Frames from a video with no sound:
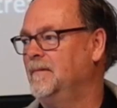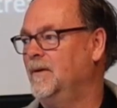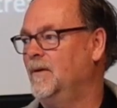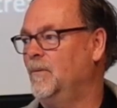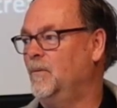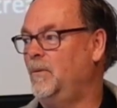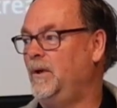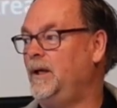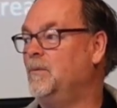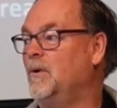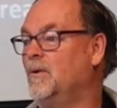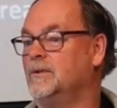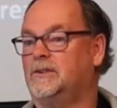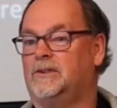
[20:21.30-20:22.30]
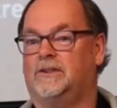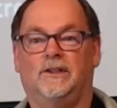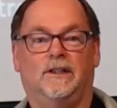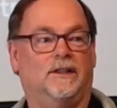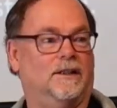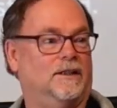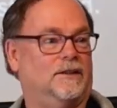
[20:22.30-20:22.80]
We won't
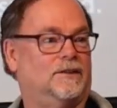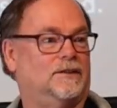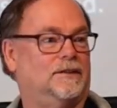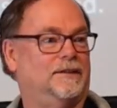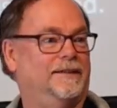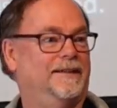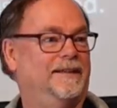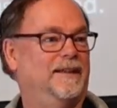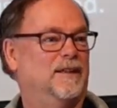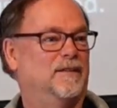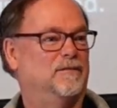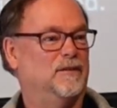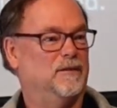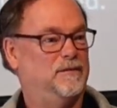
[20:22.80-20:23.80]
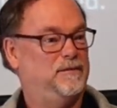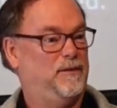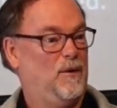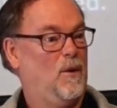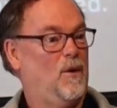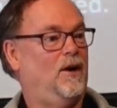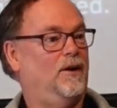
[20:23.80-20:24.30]
see this for
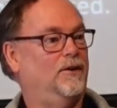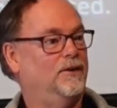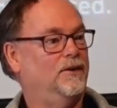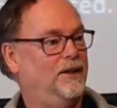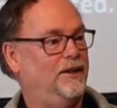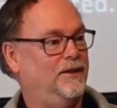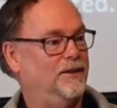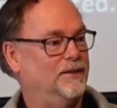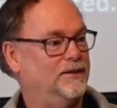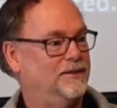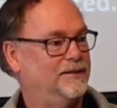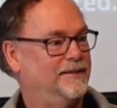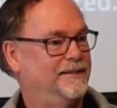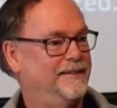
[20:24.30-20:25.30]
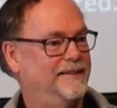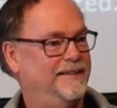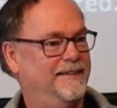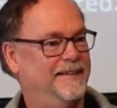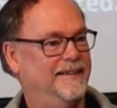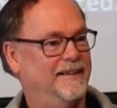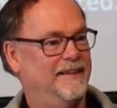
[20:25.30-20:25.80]
400 years.
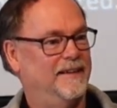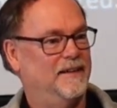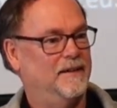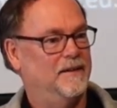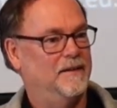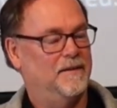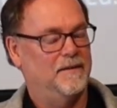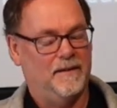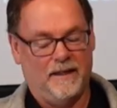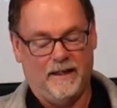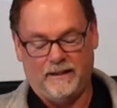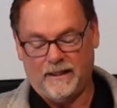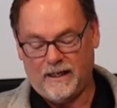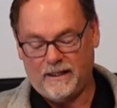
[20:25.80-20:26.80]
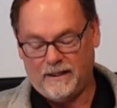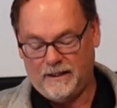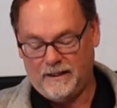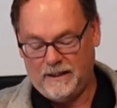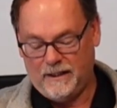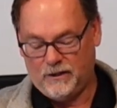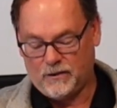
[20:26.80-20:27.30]
And yet
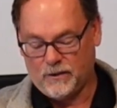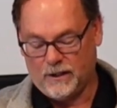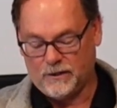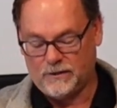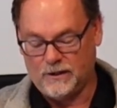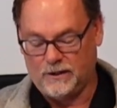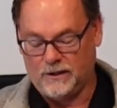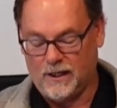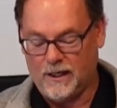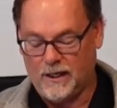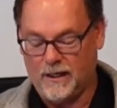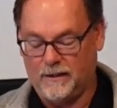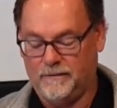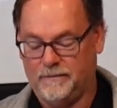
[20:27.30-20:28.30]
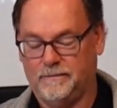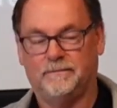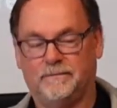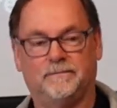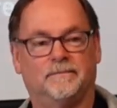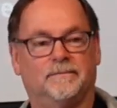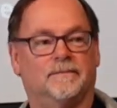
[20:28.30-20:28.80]
he trusted God.
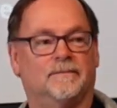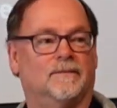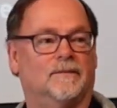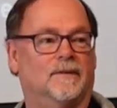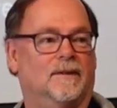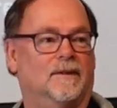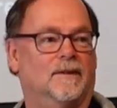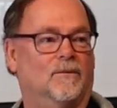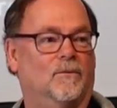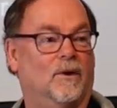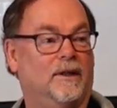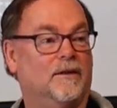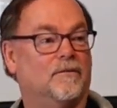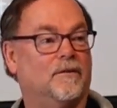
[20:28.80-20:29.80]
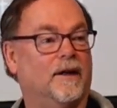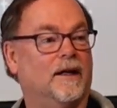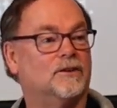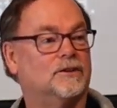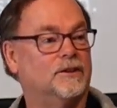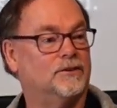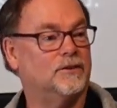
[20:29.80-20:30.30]
Well, he
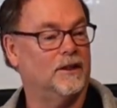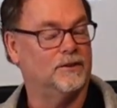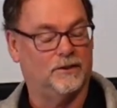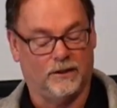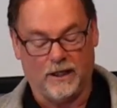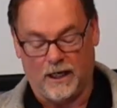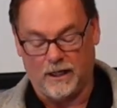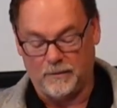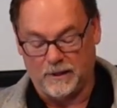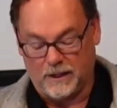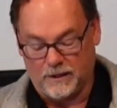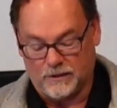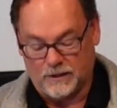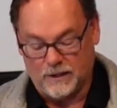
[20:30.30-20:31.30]
eventually trusted God because